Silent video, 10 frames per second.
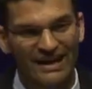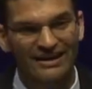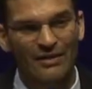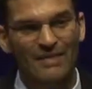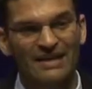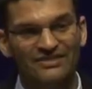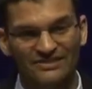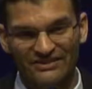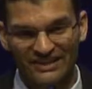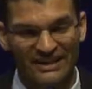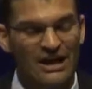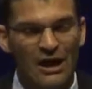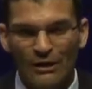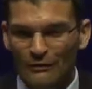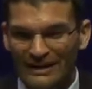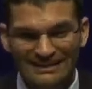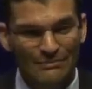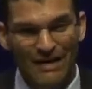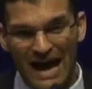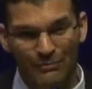God commands us to seek it. Look at the
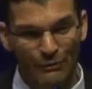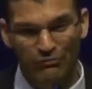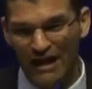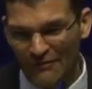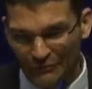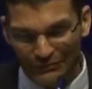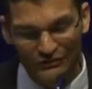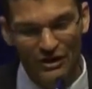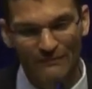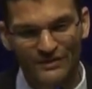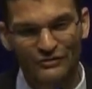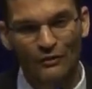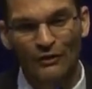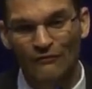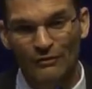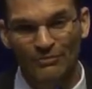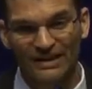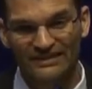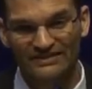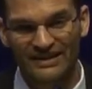Bible, Proverbs, Psalms, it's all over the
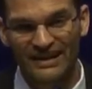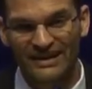place.